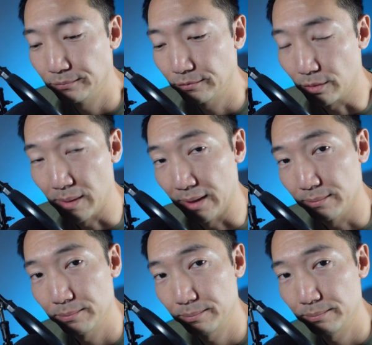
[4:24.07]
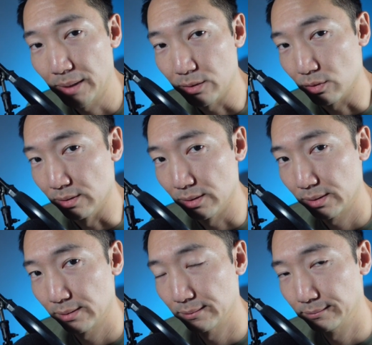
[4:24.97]
for my
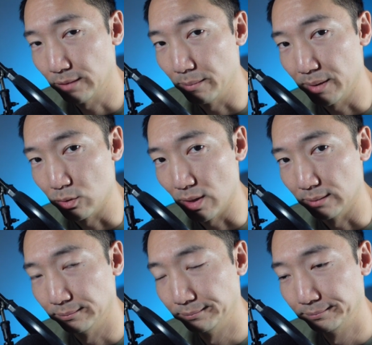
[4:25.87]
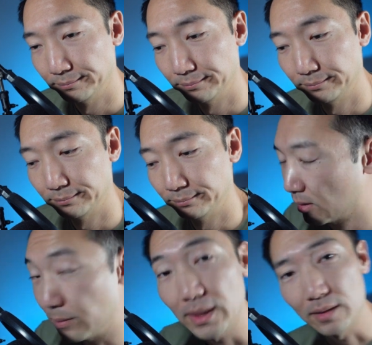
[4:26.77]
patrons on Patreon.
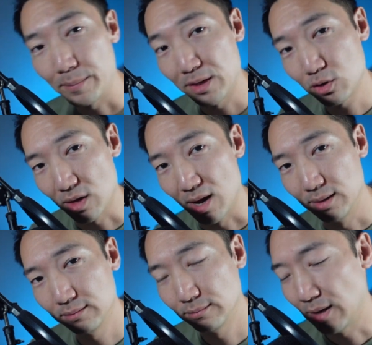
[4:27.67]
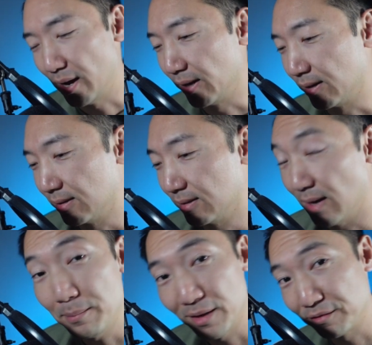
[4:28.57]
Speaking of Patreon, I
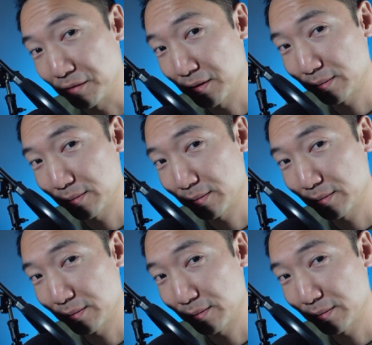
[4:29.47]
got my first